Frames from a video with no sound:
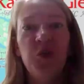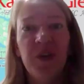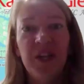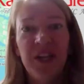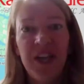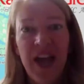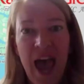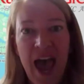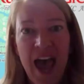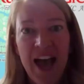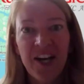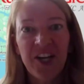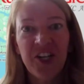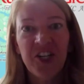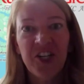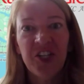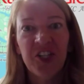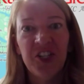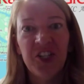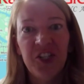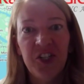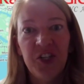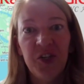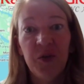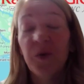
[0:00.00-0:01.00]
can
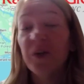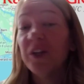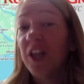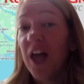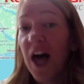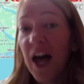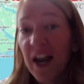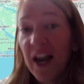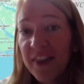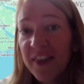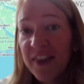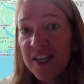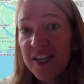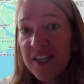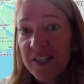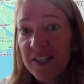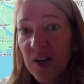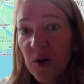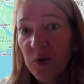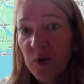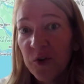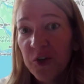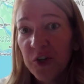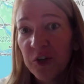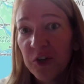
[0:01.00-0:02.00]
actually do a lot of this
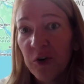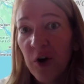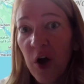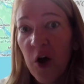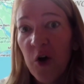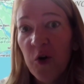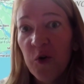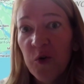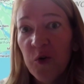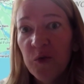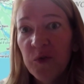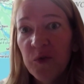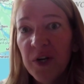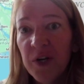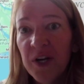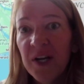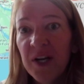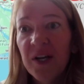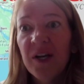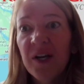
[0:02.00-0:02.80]
on your own.